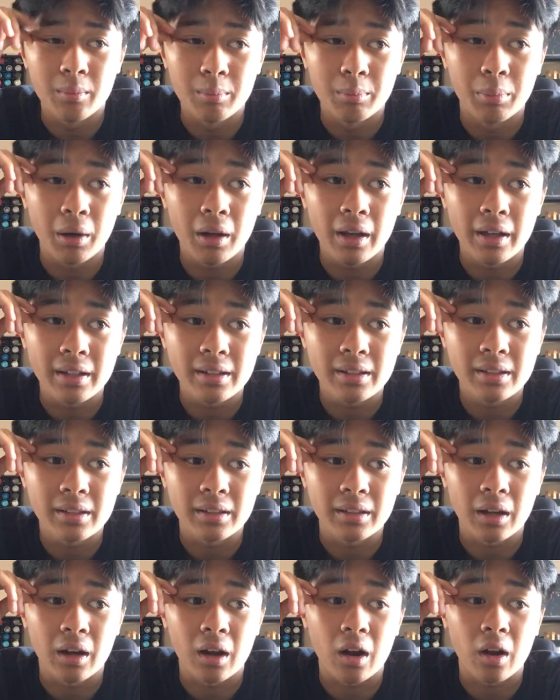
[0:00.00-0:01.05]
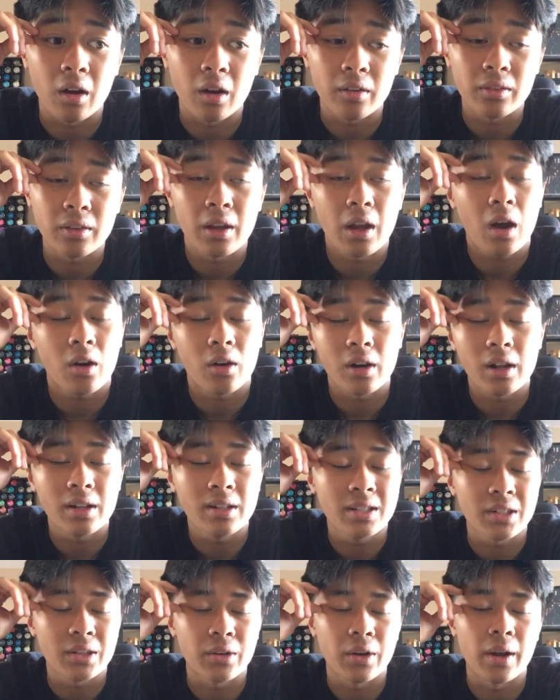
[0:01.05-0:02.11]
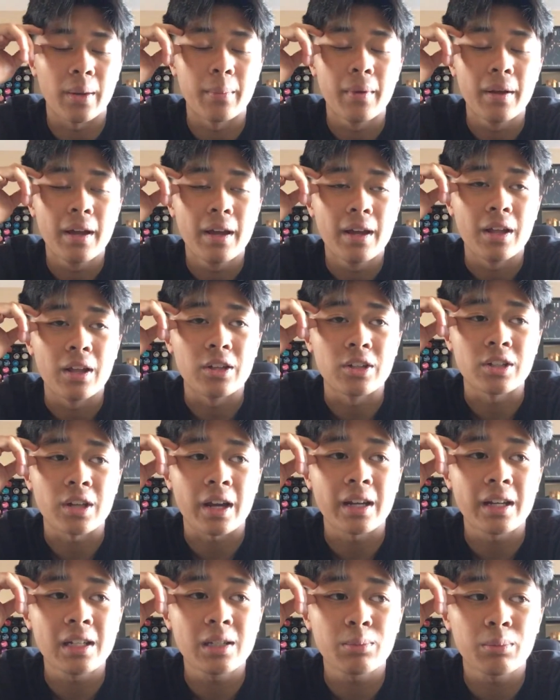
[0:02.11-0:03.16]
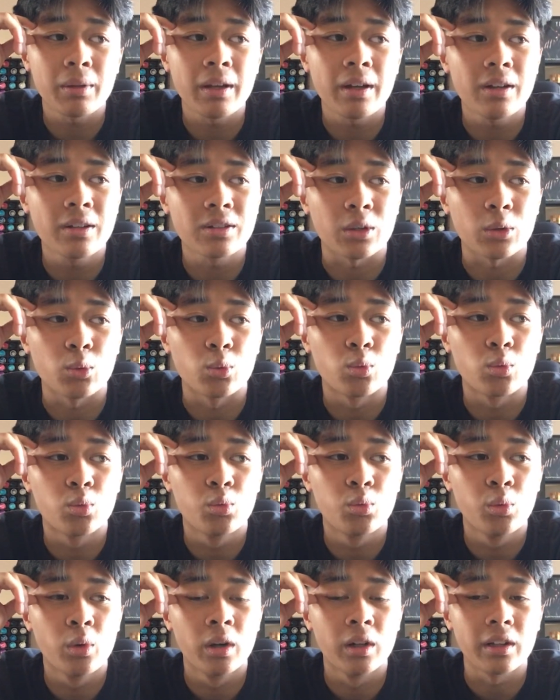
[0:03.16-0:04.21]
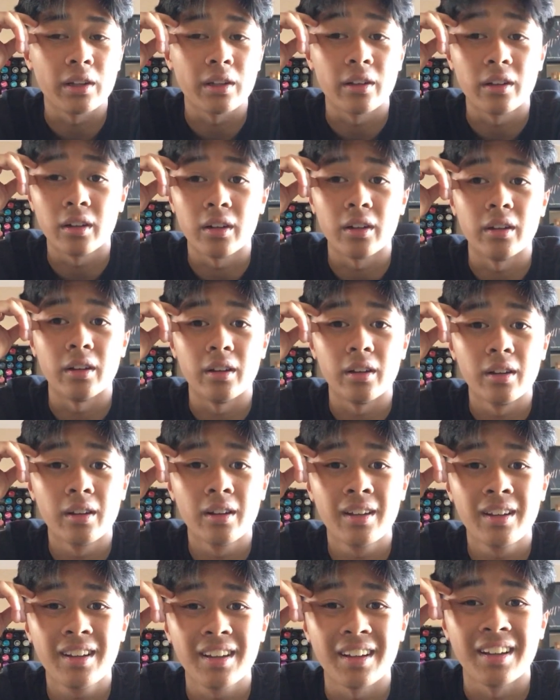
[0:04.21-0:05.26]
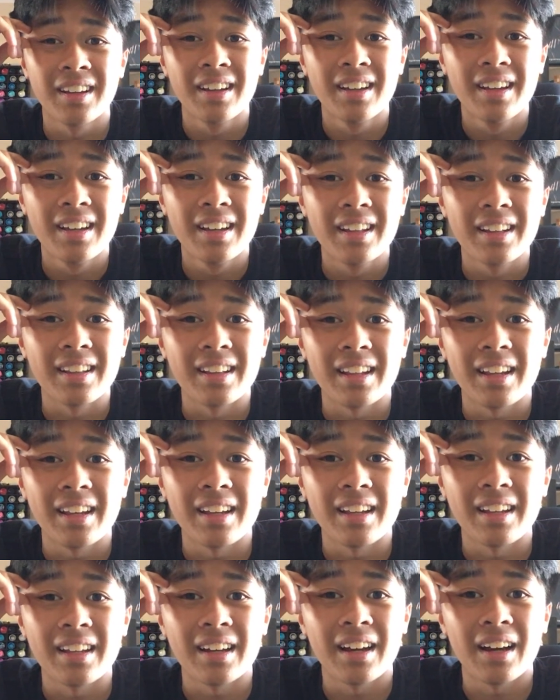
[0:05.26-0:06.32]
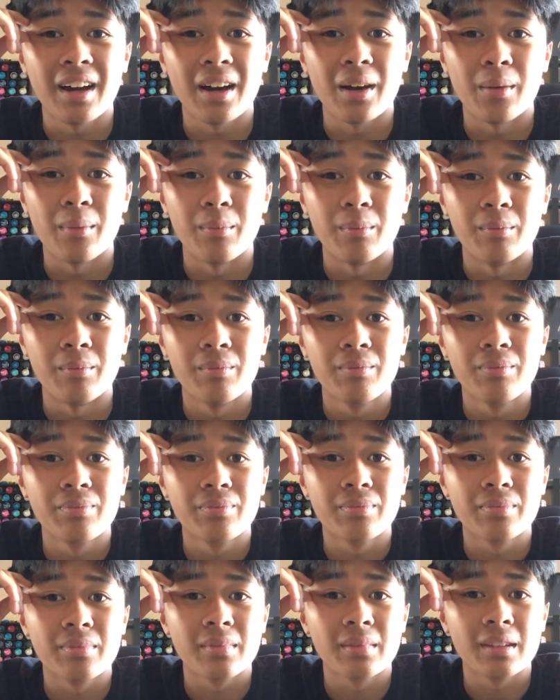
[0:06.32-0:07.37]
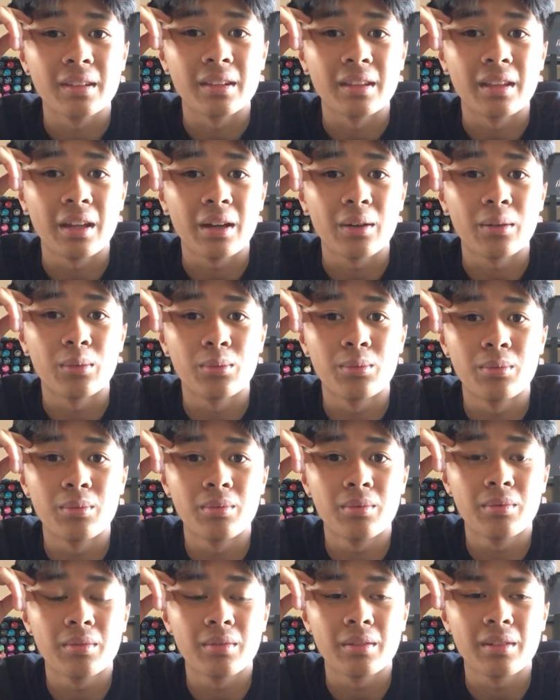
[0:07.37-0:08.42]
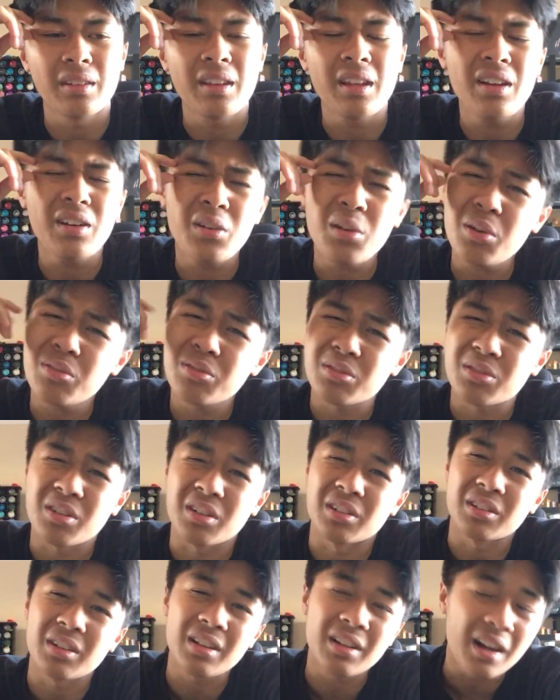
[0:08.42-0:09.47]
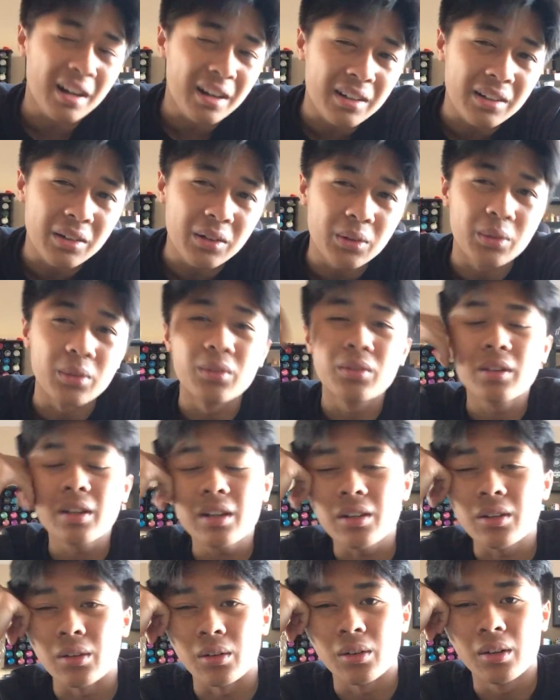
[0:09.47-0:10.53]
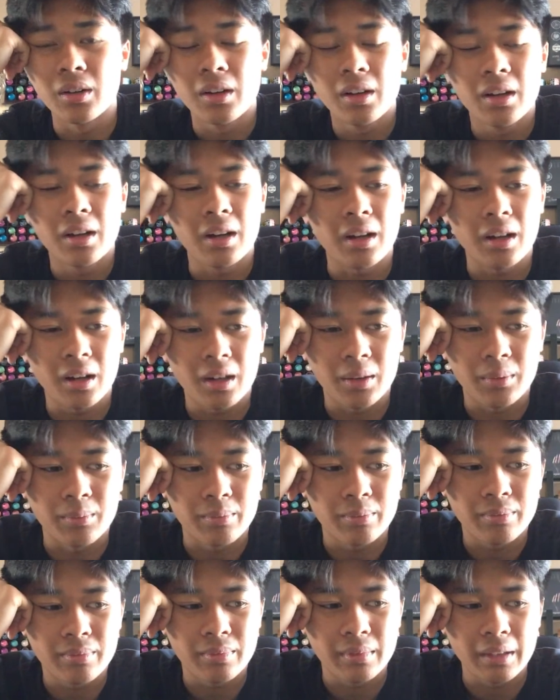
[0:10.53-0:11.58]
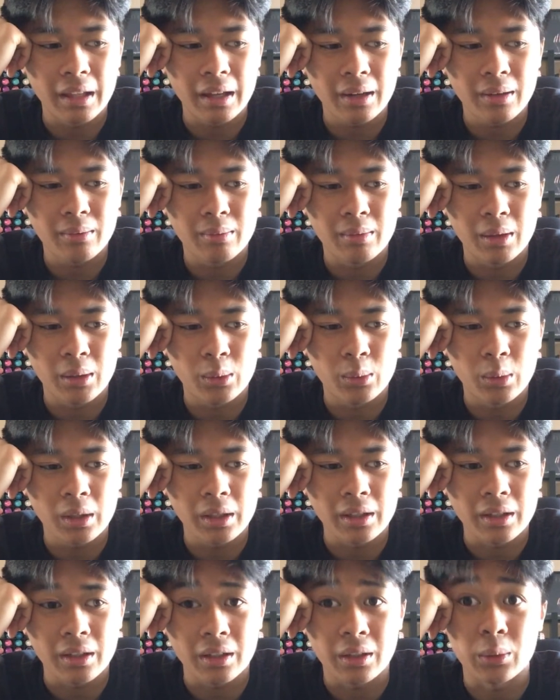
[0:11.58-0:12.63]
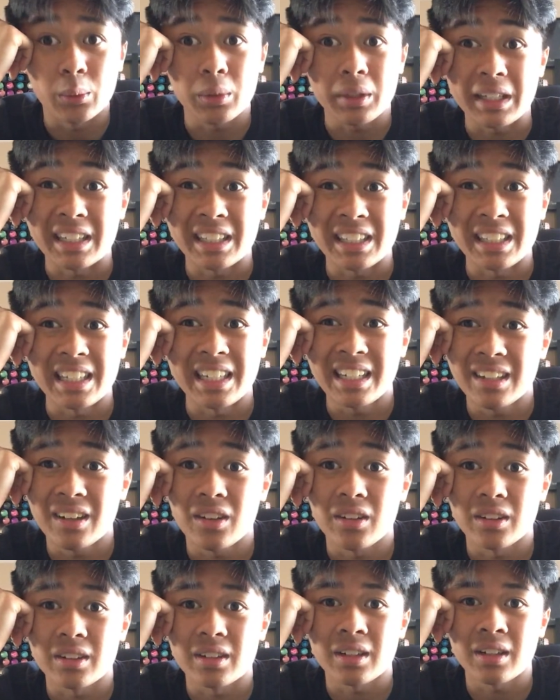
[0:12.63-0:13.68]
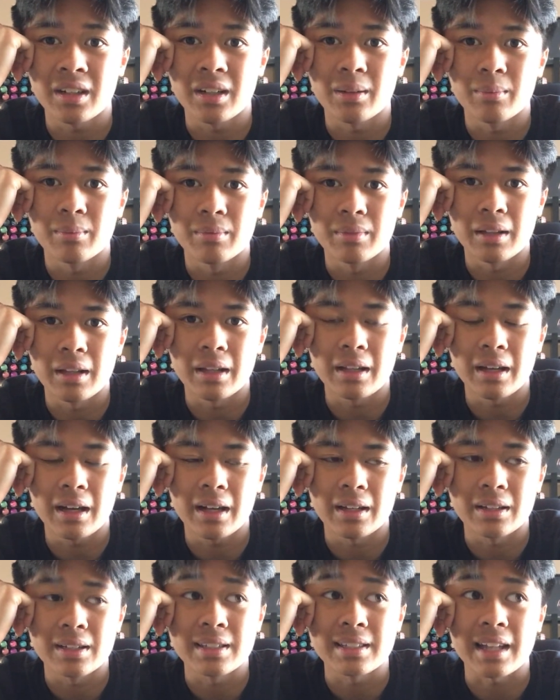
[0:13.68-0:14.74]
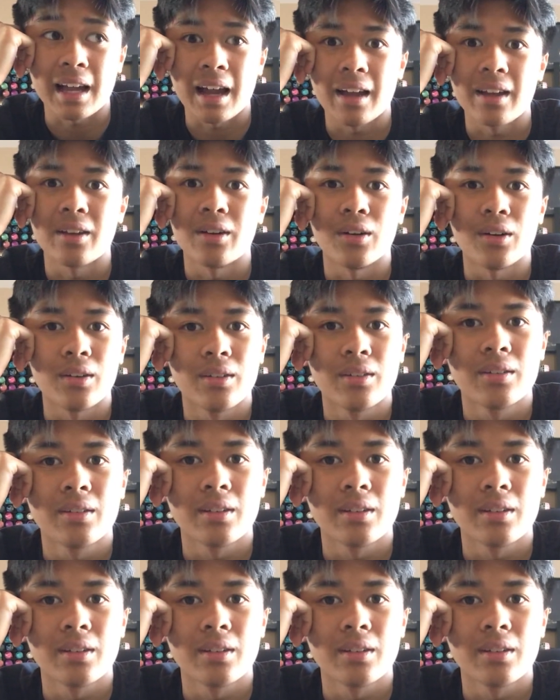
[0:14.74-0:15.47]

But they are on Instagram. Chinese players are really good. they they're they do obstruct. They kind of do. They do. They're really good. They're really clean all the time. They got style.